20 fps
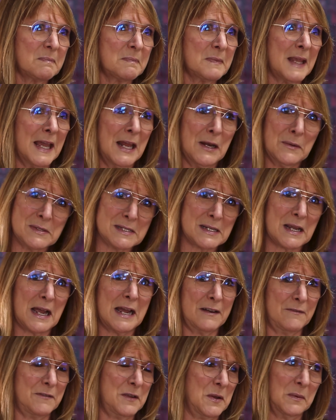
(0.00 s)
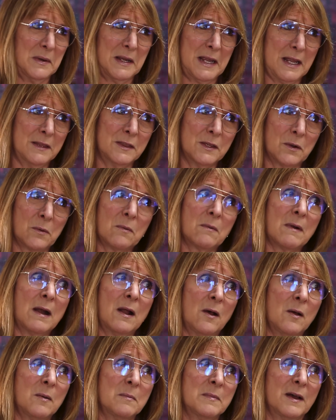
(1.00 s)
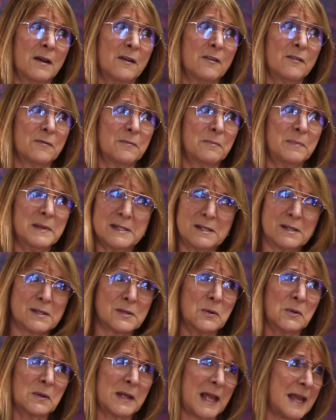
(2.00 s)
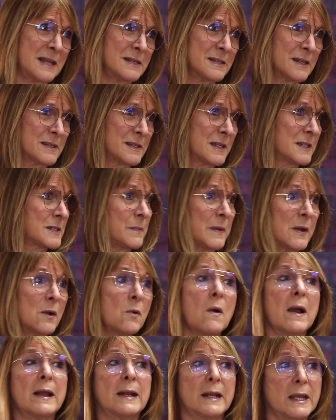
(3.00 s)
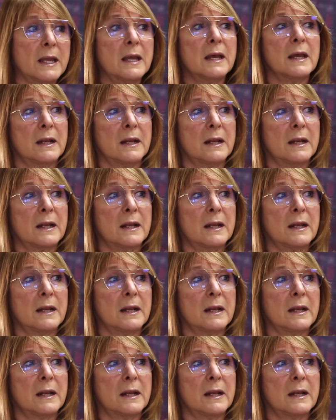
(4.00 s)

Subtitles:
and it was kind of, in the realm of business school cases, it's been quite a hit.